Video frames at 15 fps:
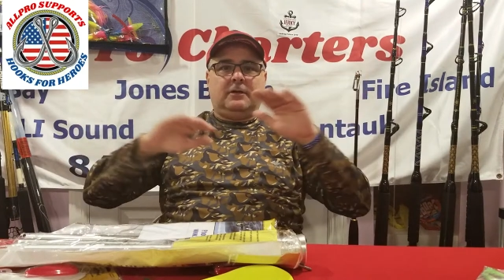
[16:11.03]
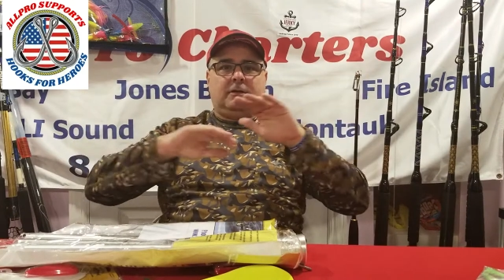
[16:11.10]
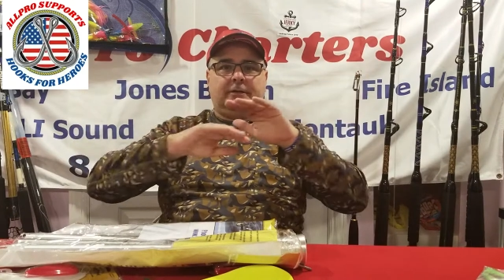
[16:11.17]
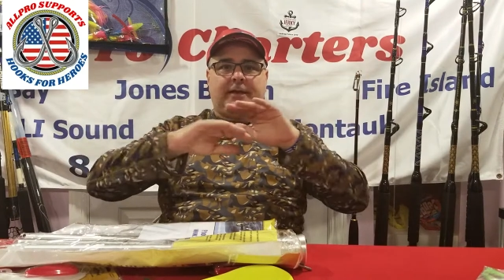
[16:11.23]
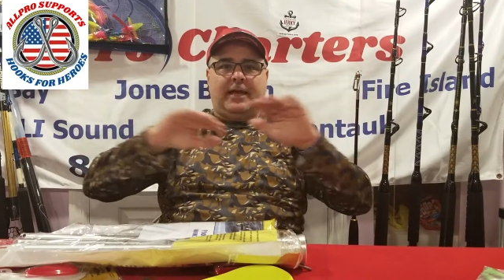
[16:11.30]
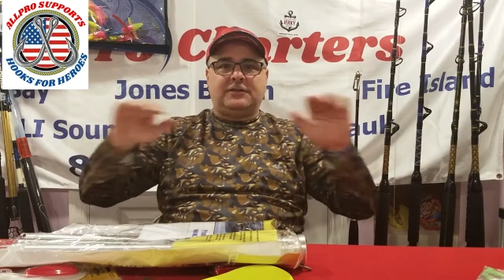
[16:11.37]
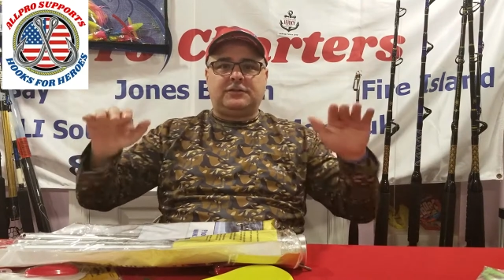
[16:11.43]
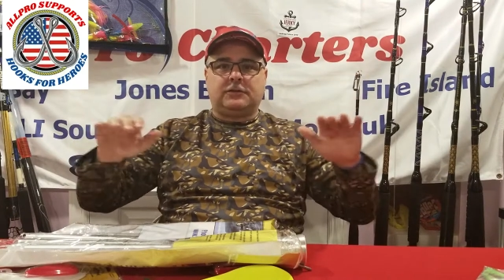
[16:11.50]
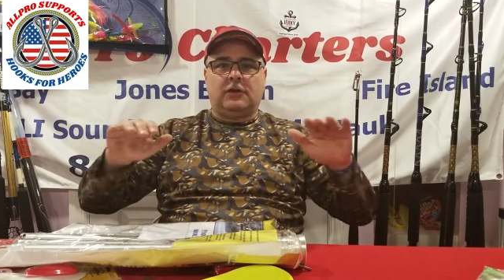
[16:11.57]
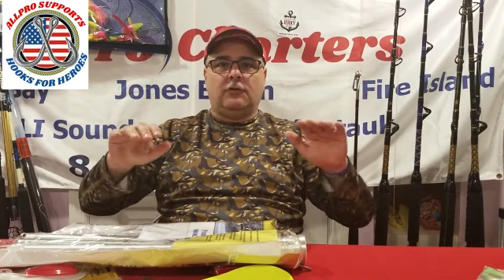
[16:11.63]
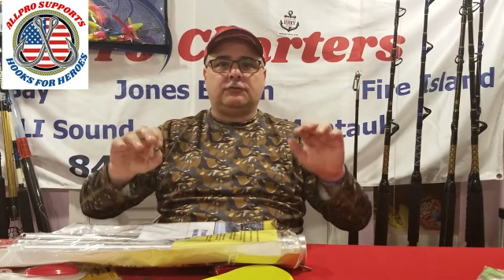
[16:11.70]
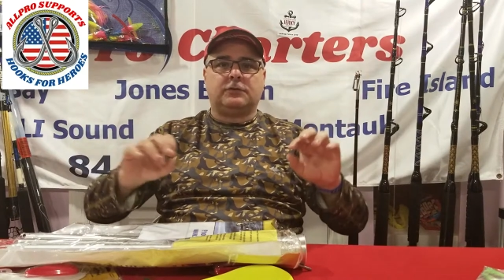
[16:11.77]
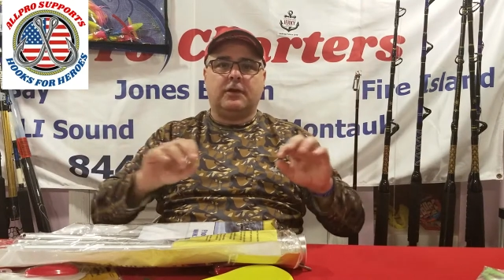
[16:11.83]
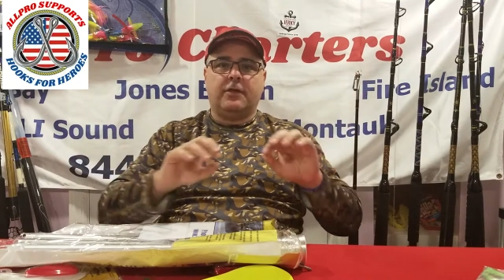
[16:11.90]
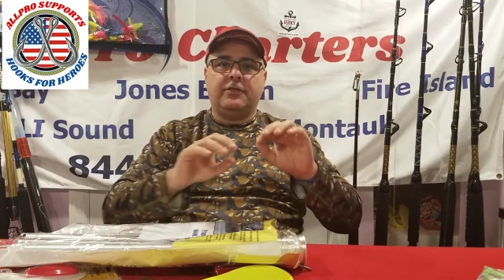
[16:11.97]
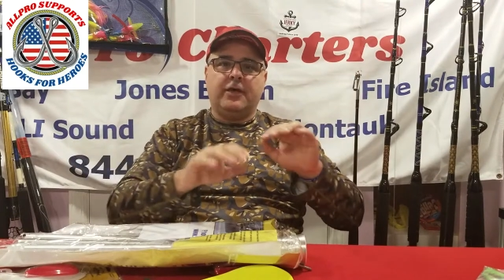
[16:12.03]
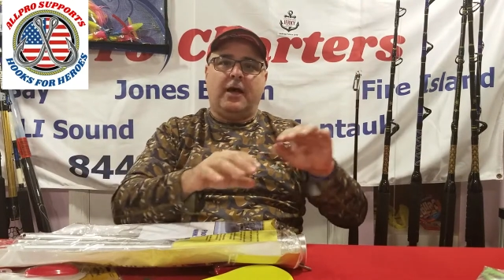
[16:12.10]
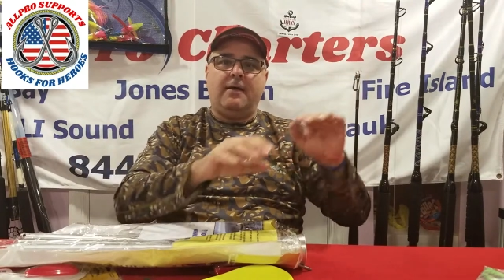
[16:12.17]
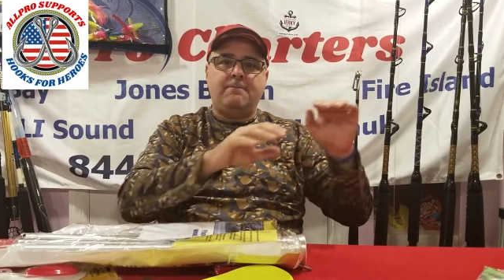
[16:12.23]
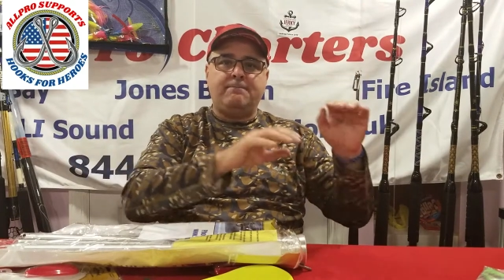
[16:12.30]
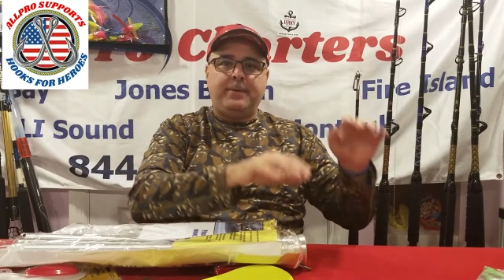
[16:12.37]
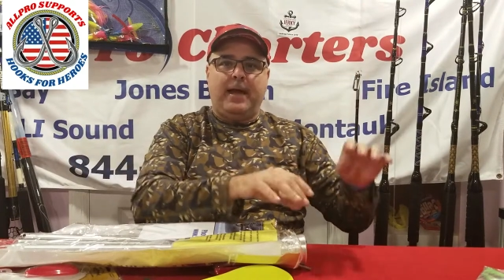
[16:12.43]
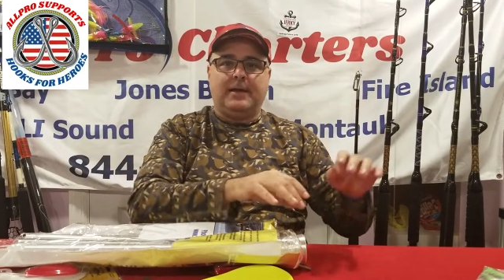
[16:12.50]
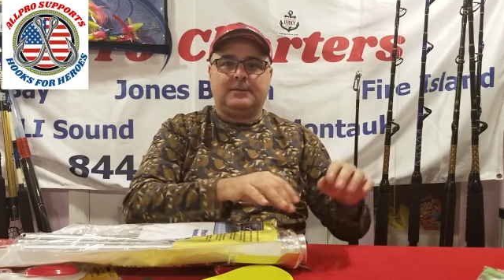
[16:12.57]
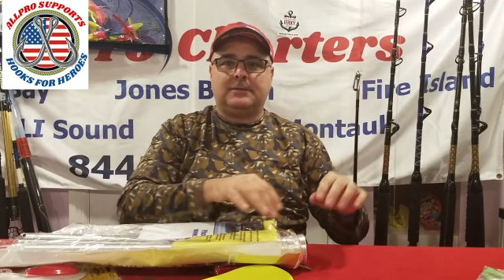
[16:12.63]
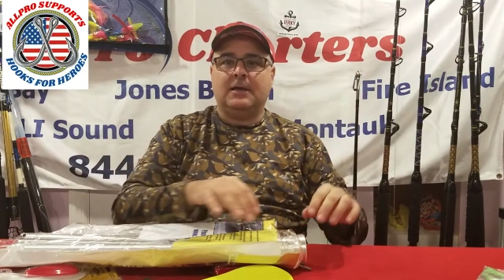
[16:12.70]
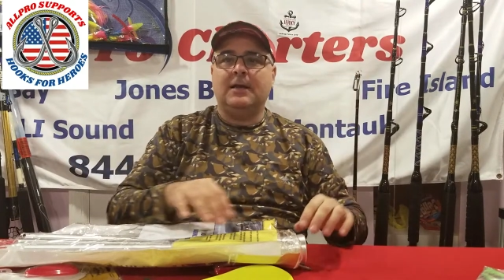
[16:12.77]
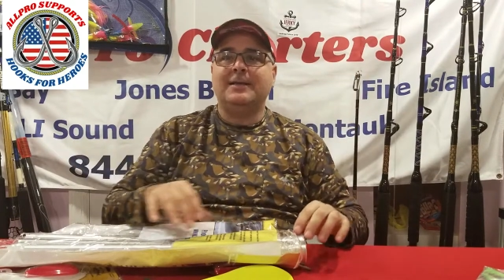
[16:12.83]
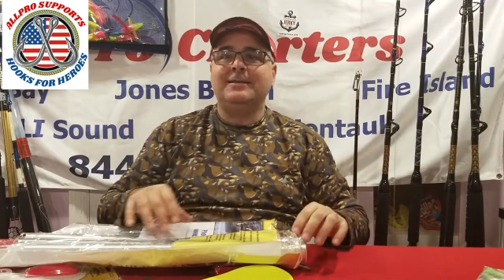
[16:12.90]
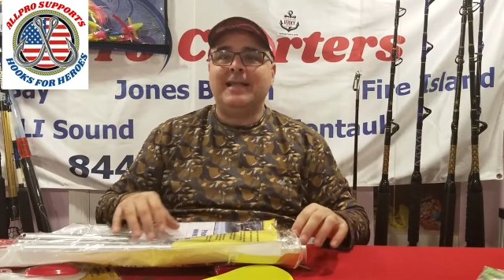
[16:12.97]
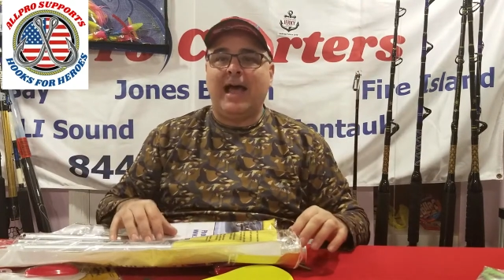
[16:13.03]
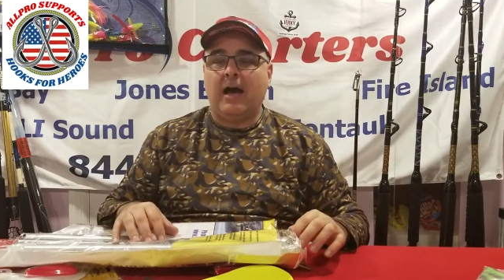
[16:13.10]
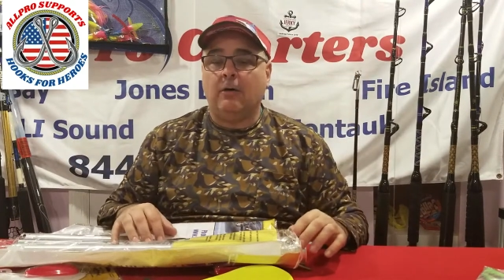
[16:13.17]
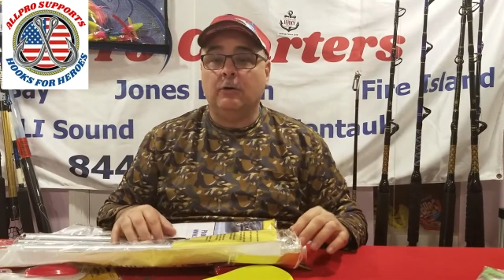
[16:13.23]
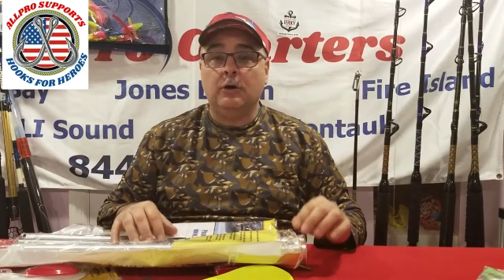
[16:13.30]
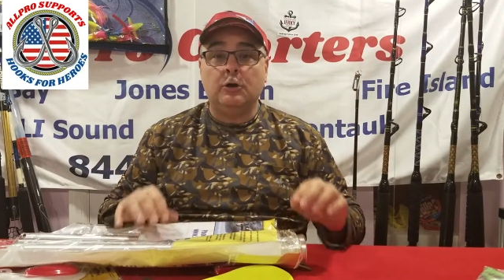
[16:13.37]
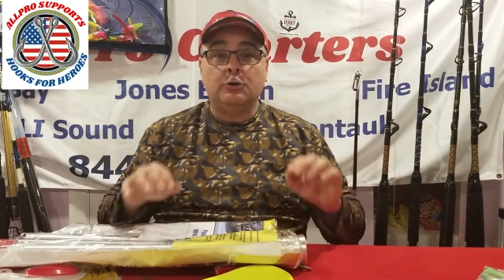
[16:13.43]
Case closed. The best. Now,